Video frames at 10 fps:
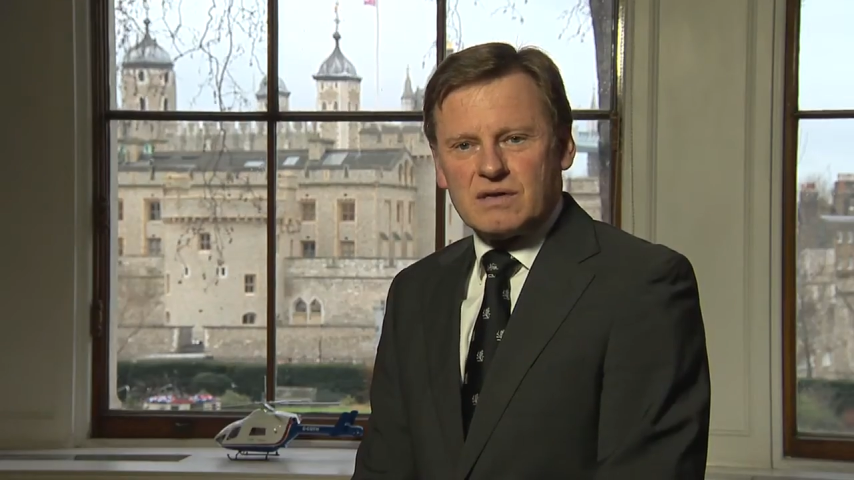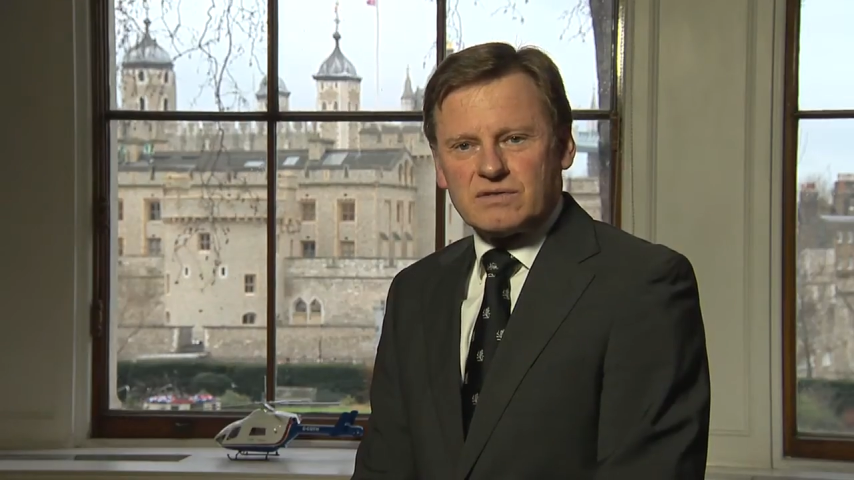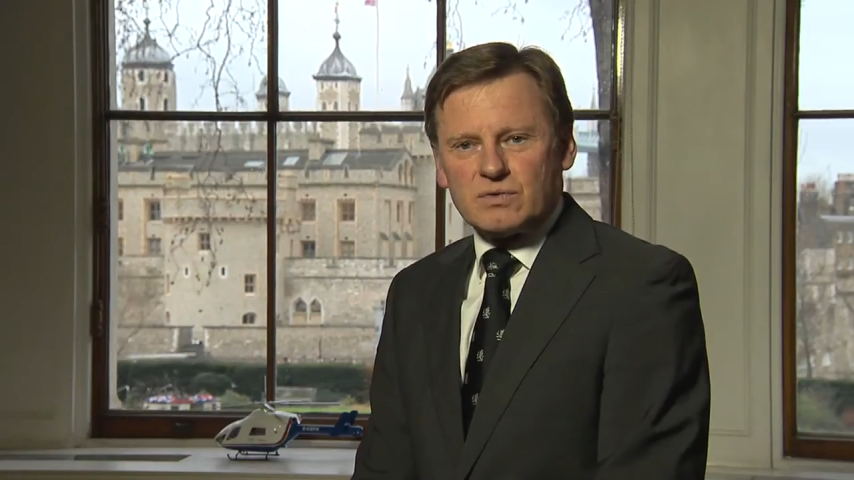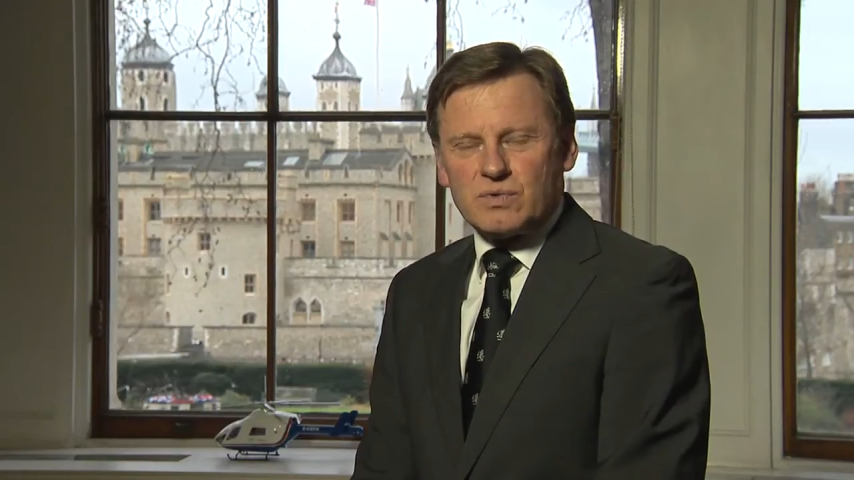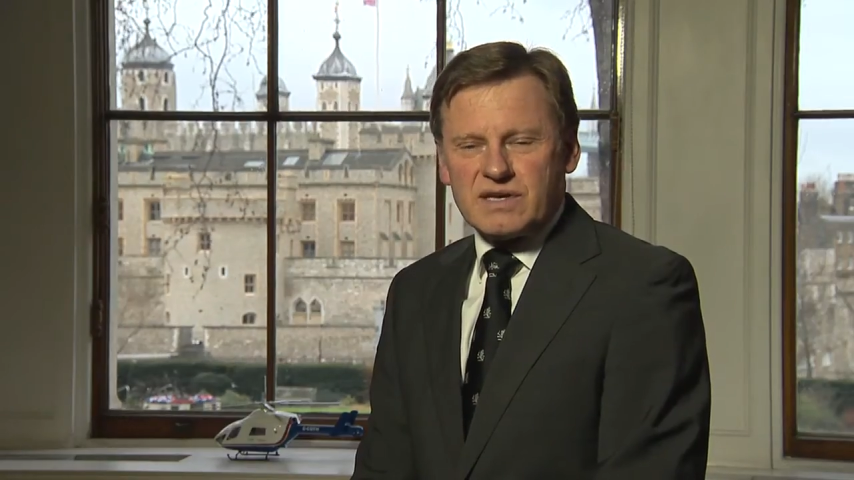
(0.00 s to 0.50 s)

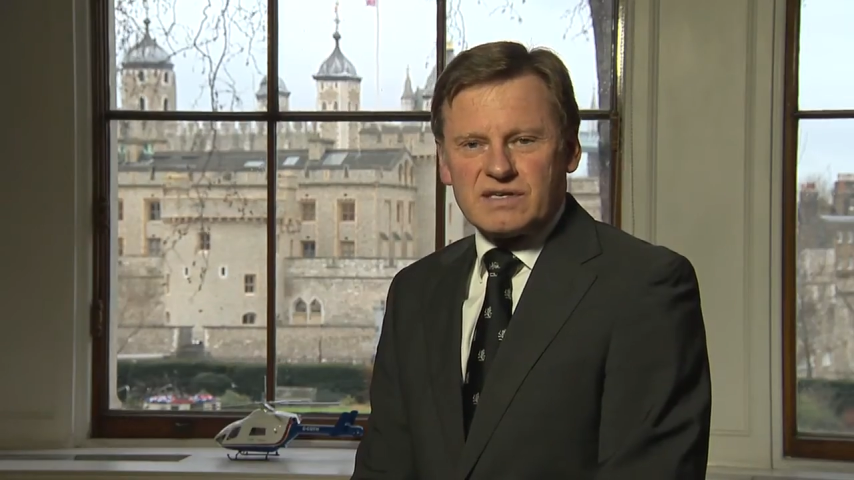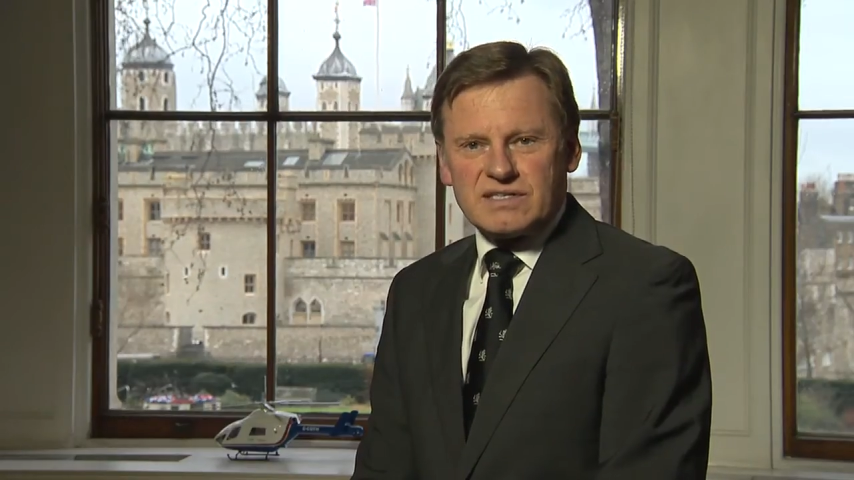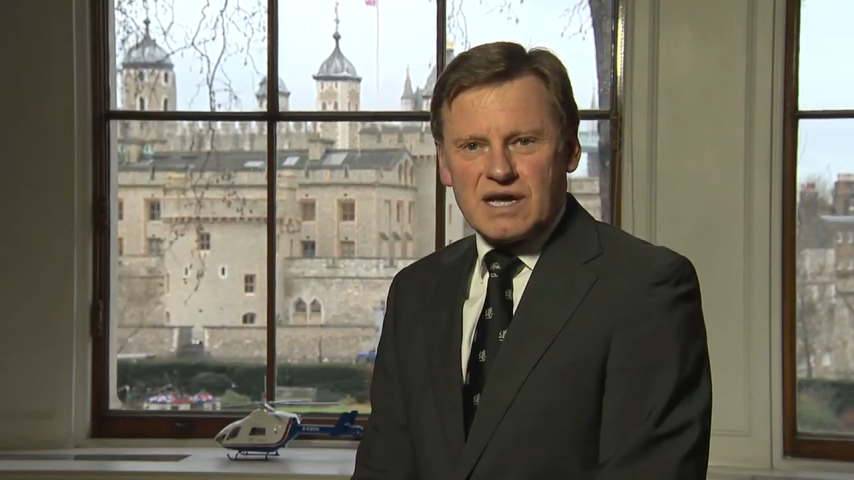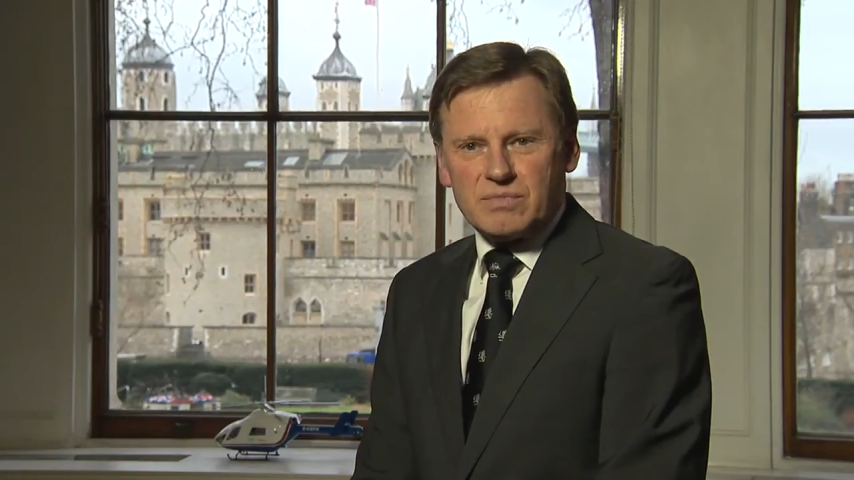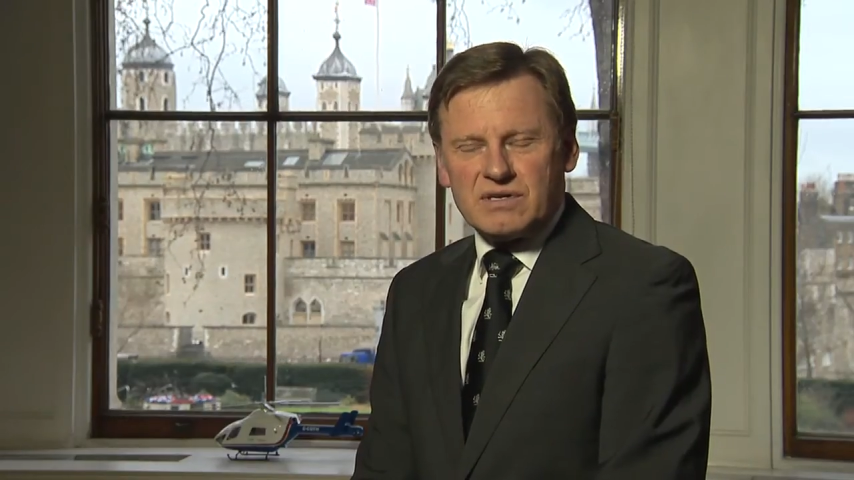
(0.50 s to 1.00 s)
So we
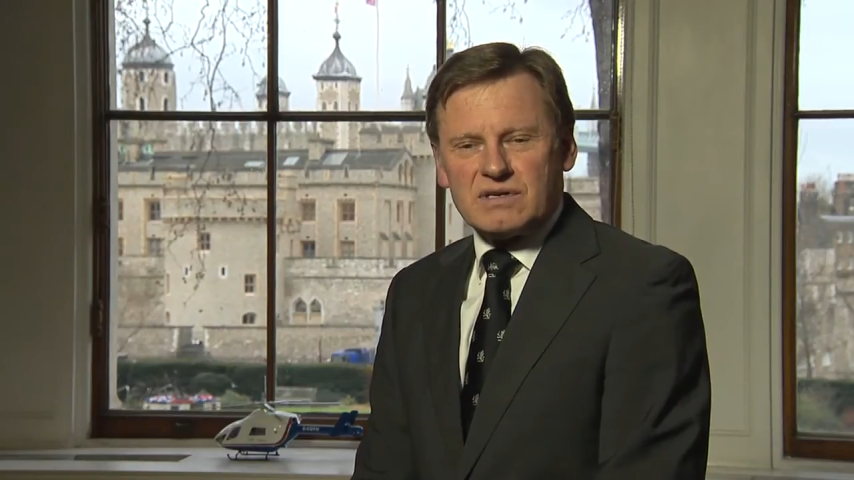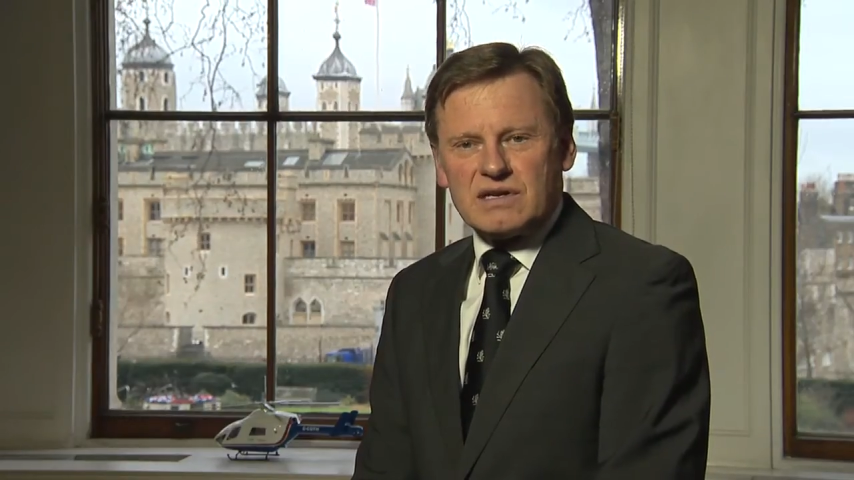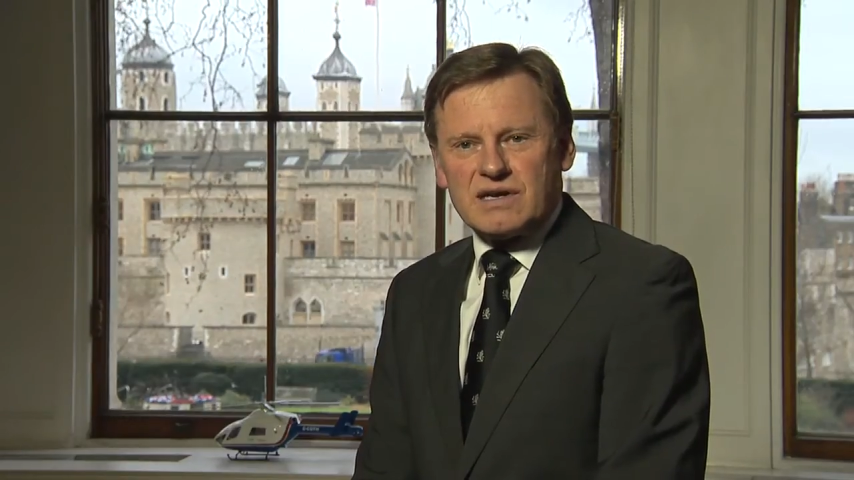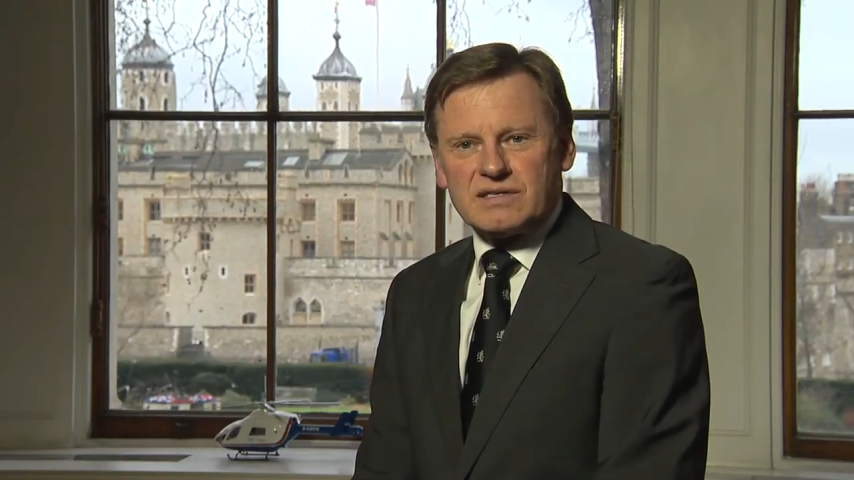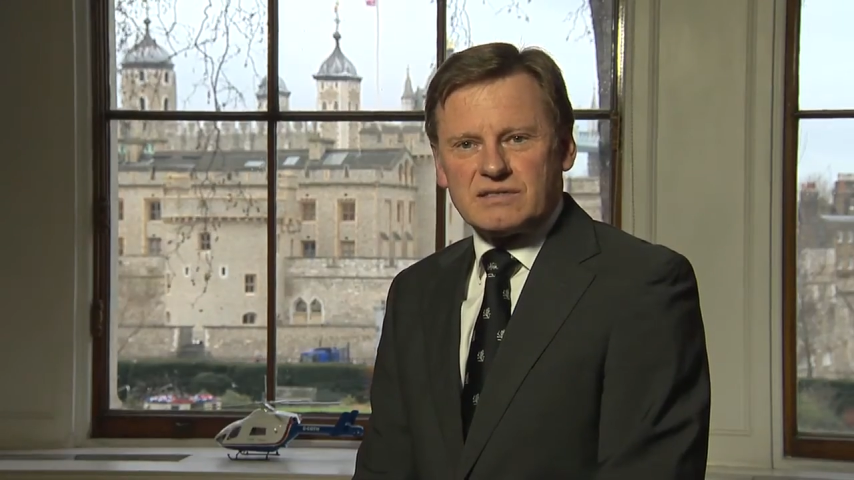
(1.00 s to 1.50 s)
examine and
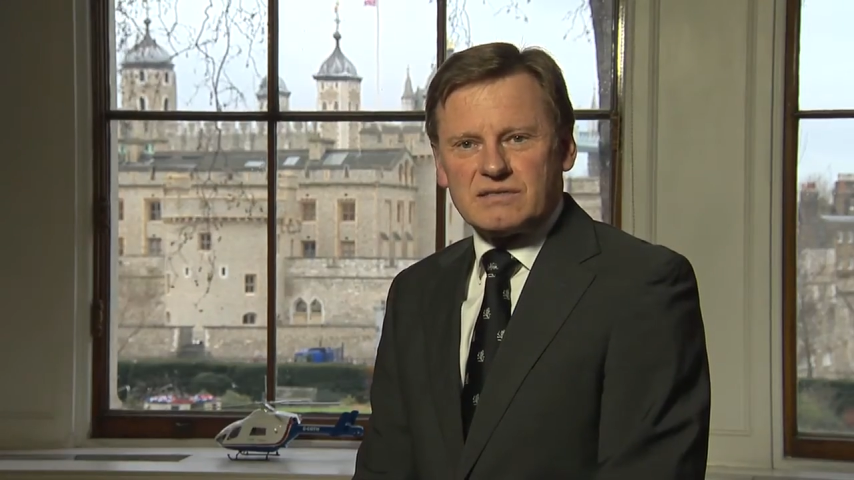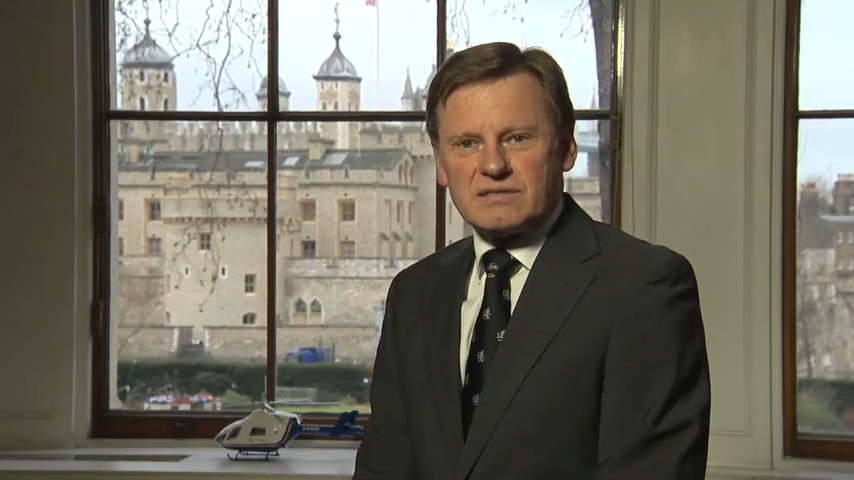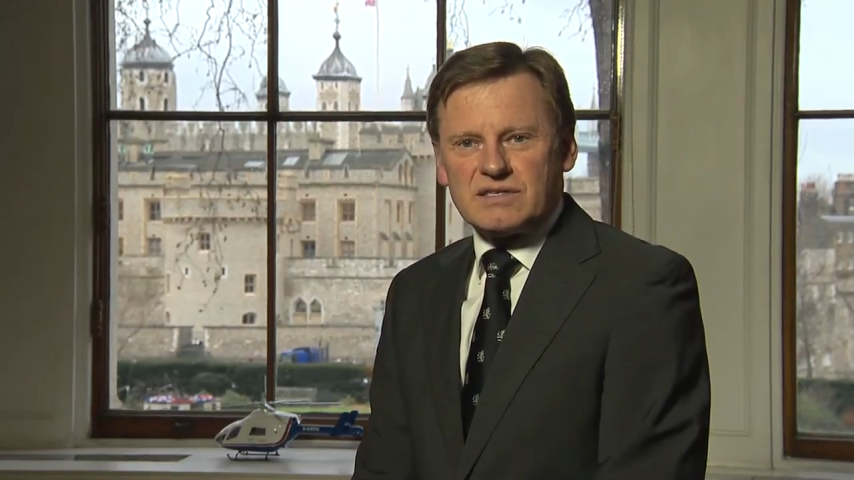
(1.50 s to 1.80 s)
license